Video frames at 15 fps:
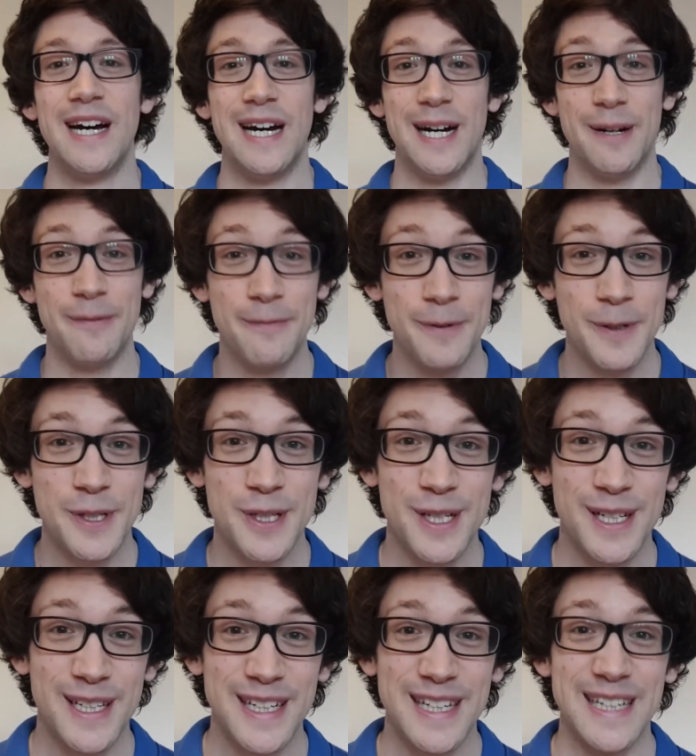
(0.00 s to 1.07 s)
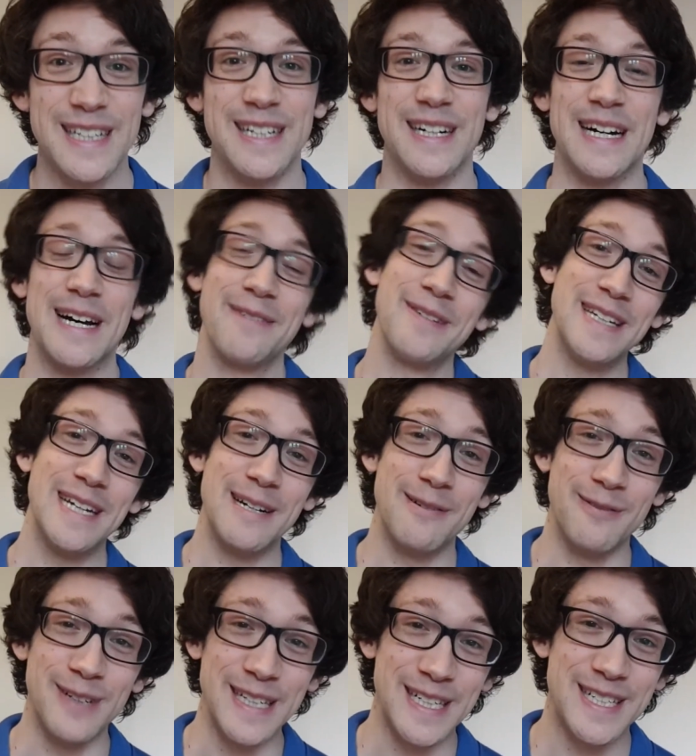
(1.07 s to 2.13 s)
Unfortunately, I haven't yet
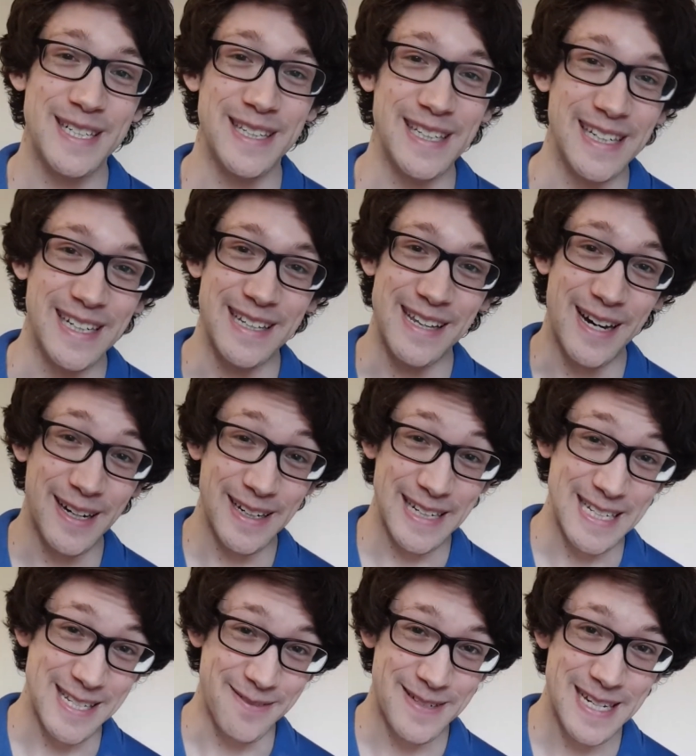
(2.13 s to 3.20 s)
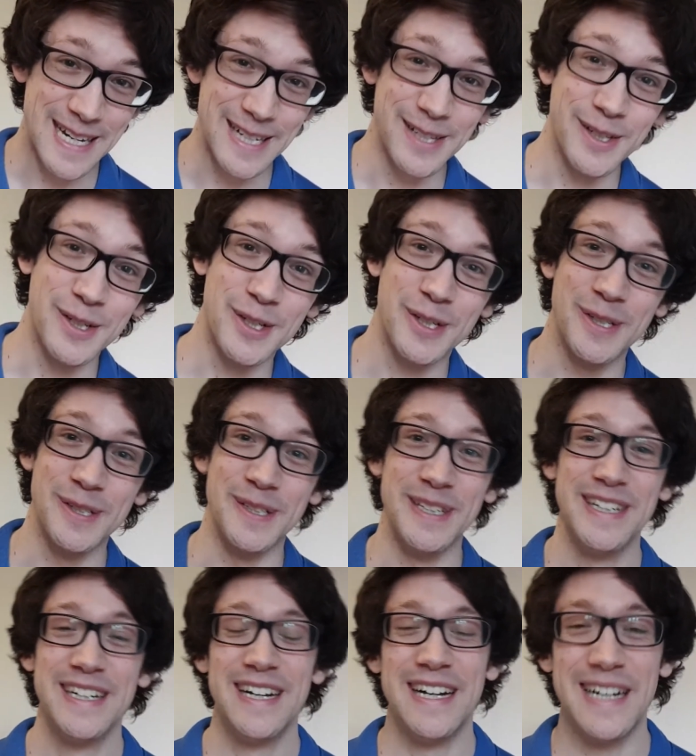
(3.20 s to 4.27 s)
reached the heights of technological
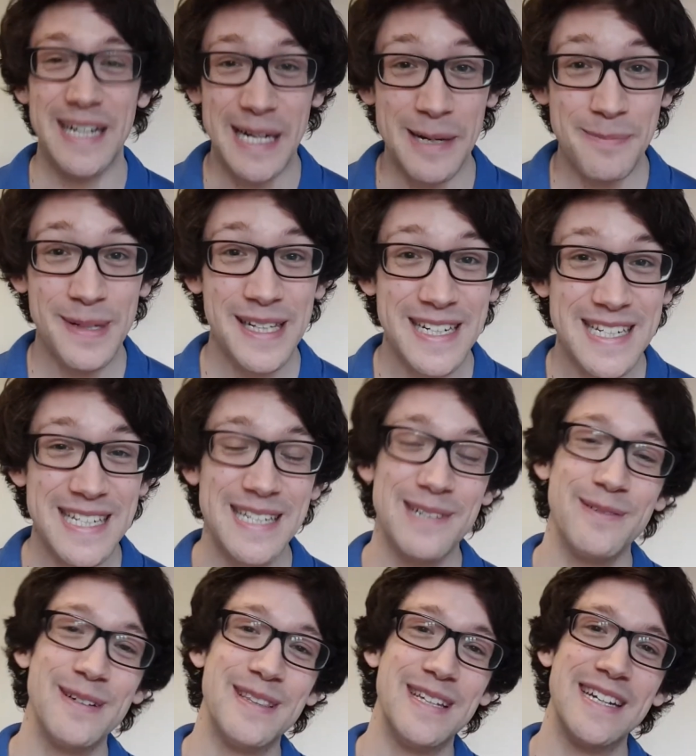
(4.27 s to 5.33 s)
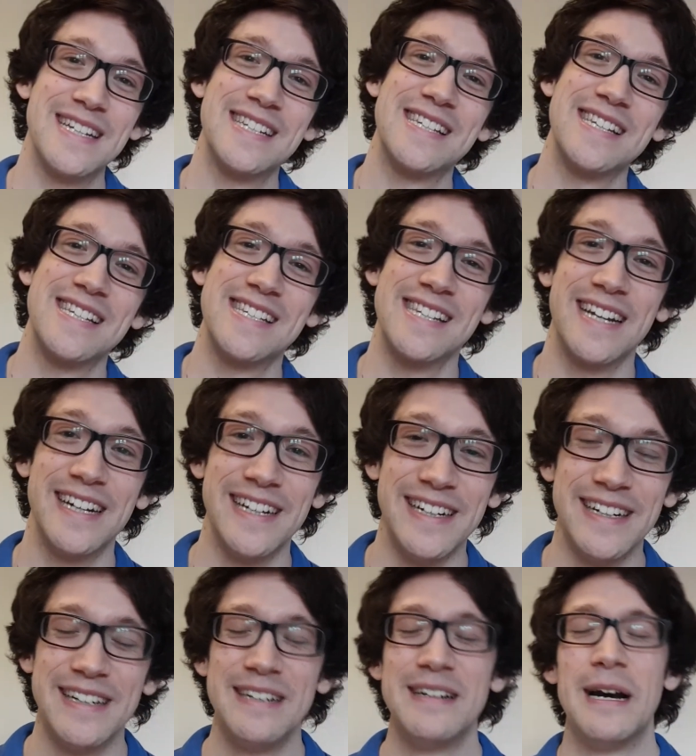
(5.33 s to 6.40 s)
ability with this,
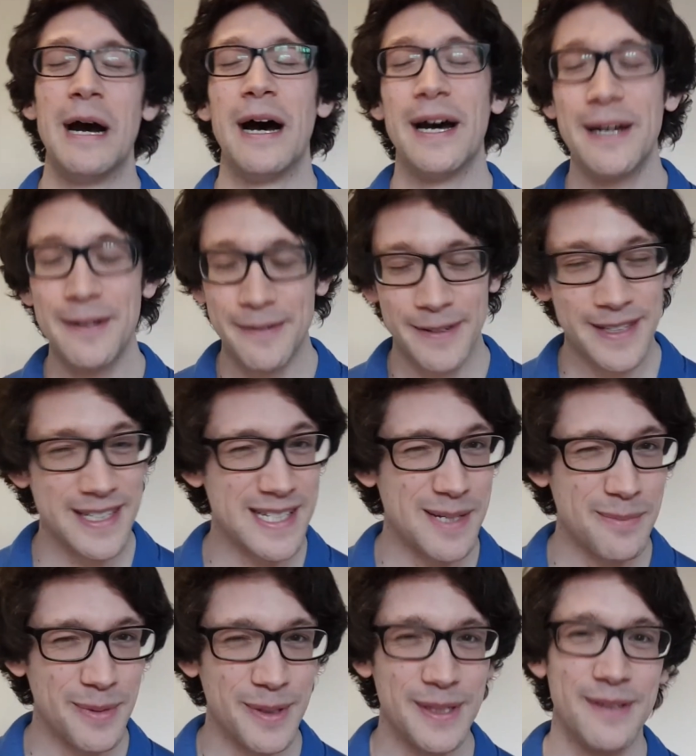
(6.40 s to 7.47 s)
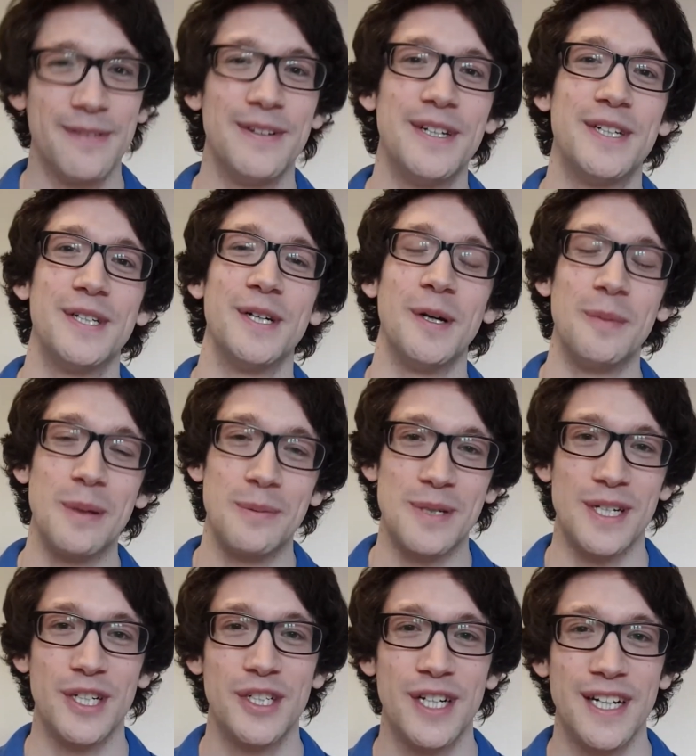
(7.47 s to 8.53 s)
so hopefully at some point in the future I'll be able to
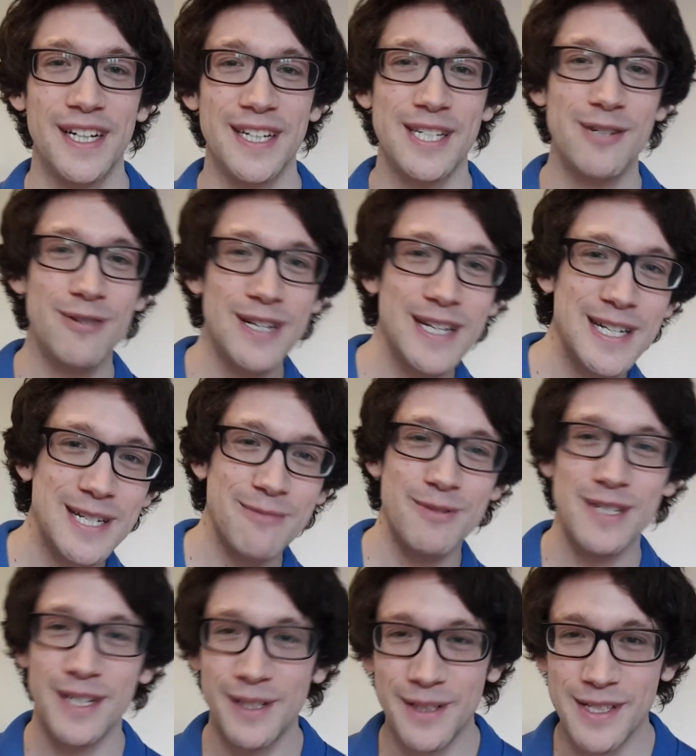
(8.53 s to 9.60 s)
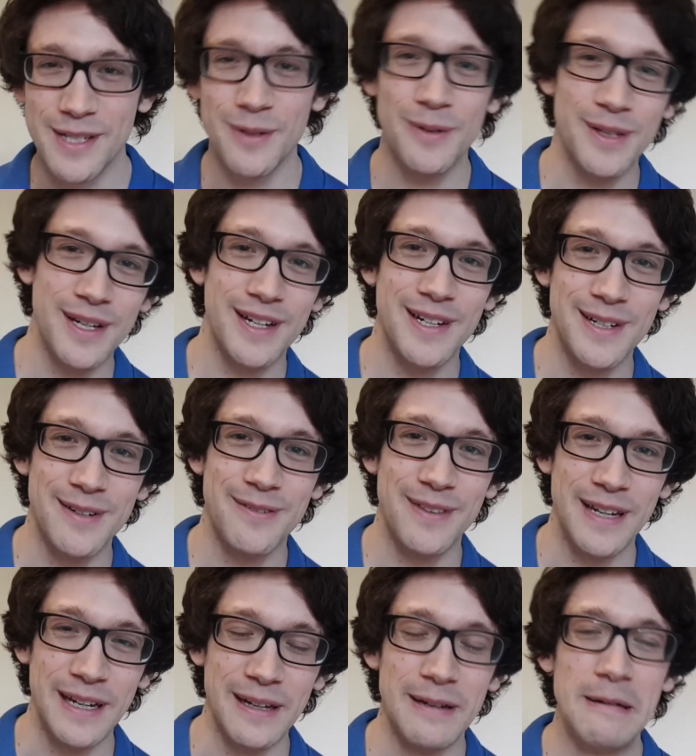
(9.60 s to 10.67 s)
share screens and results and all that kind of
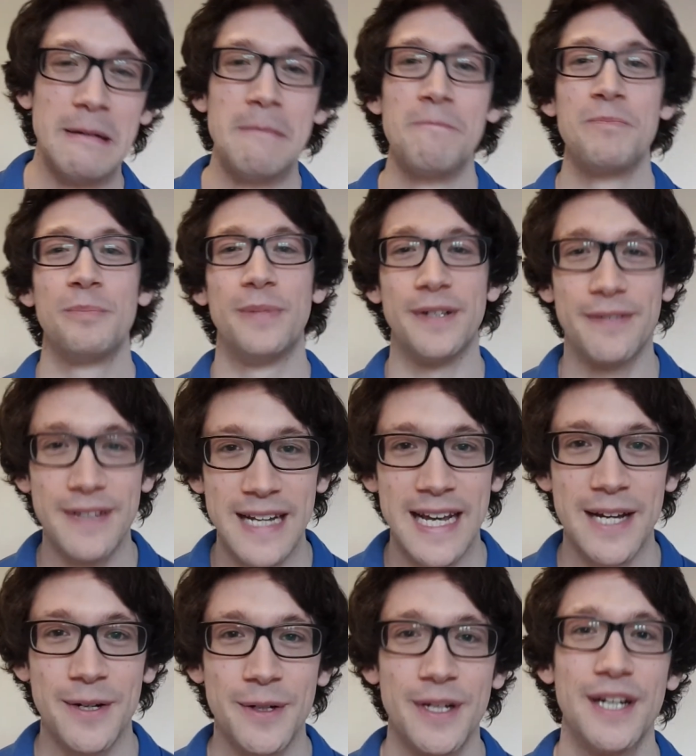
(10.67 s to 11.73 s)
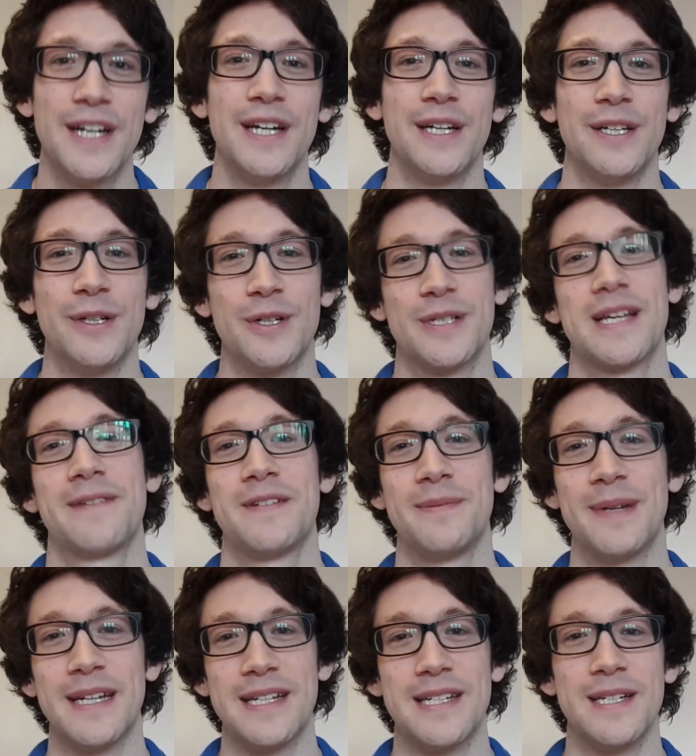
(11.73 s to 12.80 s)
thing. But for now, you just have to
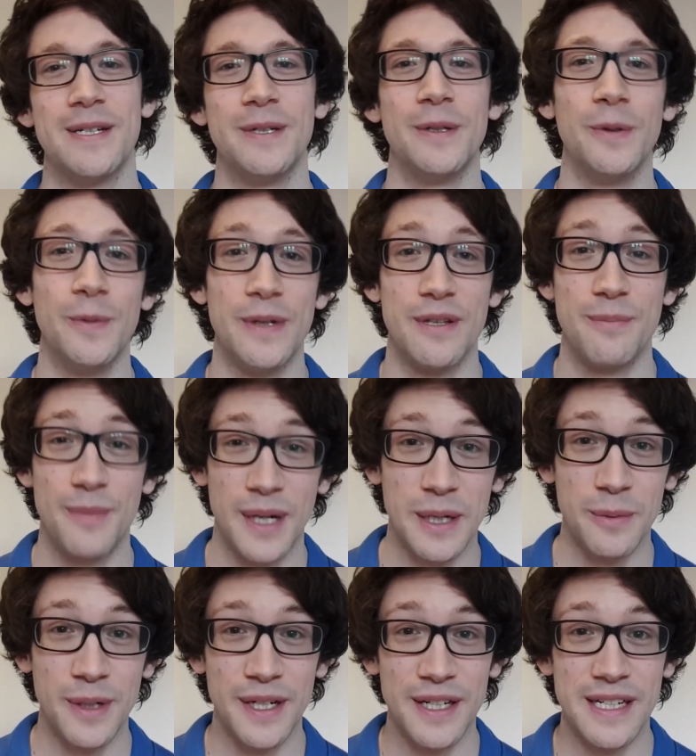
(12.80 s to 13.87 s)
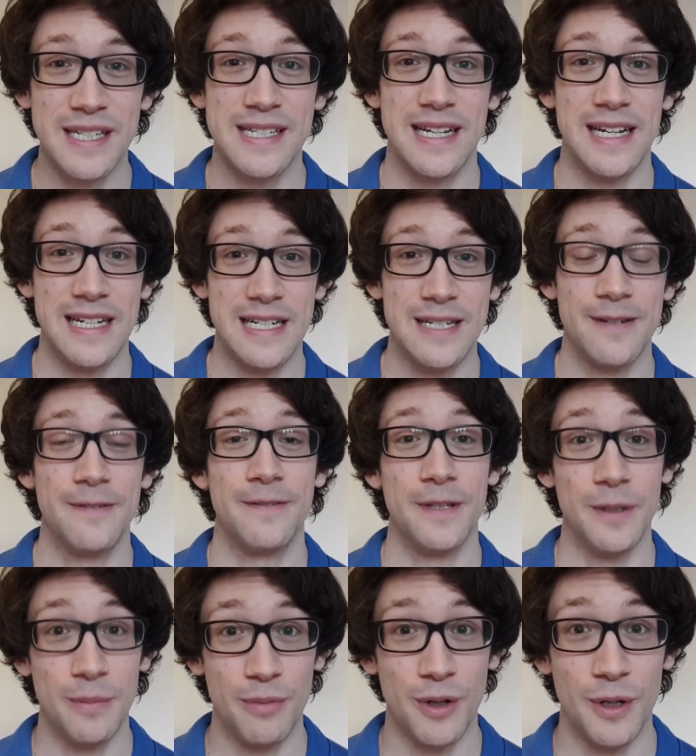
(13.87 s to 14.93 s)
make do with my words and a few
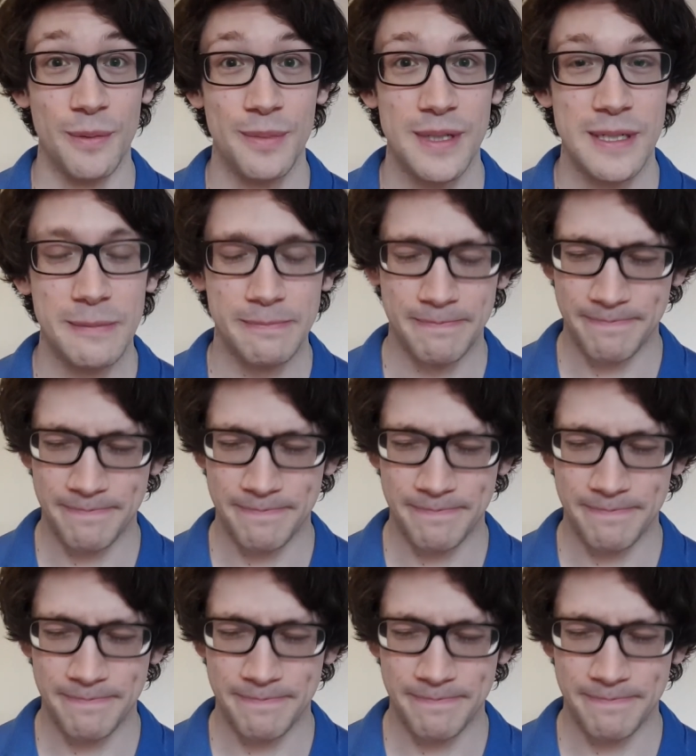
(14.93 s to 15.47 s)
props.